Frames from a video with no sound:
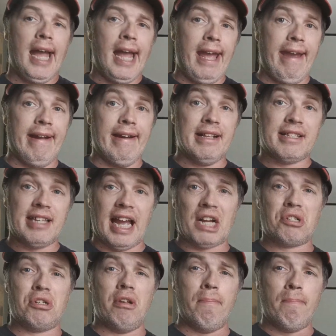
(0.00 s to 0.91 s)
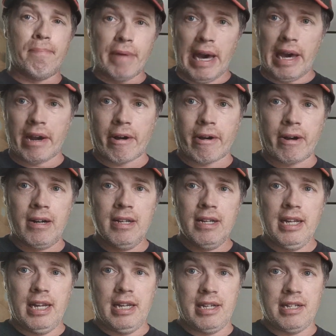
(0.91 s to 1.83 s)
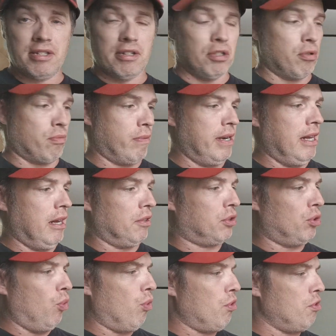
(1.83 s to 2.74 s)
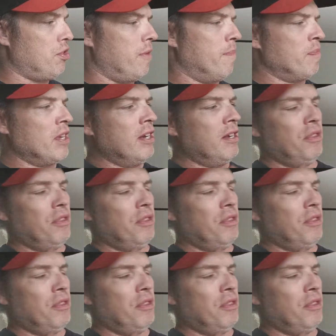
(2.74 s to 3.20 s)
and it's actually better and easier to read outdoors.